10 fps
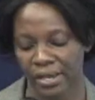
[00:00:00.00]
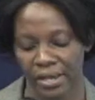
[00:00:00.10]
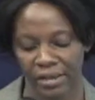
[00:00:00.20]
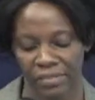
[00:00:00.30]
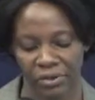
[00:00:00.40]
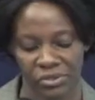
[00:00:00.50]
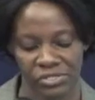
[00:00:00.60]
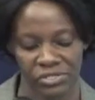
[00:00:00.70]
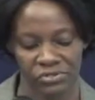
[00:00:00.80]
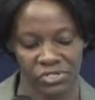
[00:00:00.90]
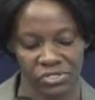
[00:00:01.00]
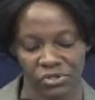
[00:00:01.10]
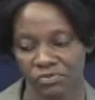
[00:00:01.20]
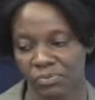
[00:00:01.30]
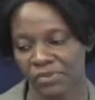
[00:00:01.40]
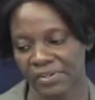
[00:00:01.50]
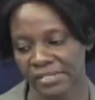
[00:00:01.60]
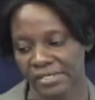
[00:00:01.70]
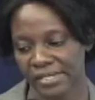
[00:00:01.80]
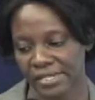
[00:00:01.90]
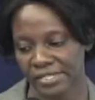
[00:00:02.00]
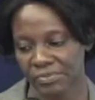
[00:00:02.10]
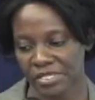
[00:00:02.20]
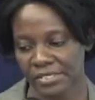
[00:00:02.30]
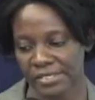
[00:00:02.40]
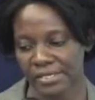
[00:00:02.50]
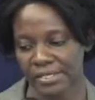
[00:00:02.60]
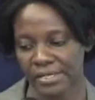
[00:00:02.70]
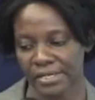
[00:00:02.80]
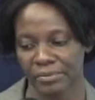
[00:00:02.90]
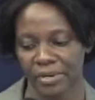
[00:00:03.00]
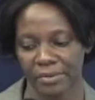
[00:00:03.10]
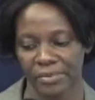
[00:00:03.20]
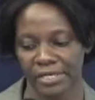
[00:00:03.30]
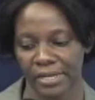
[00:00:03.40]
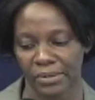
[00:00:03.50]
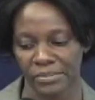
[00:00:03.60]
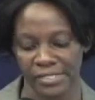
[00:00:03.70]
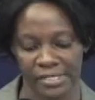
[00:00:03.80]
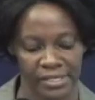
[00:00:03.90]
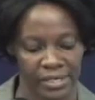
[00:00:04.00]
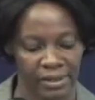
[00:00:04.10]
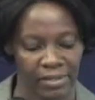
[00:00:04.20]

the concentration of poverty that has been seen in public housing.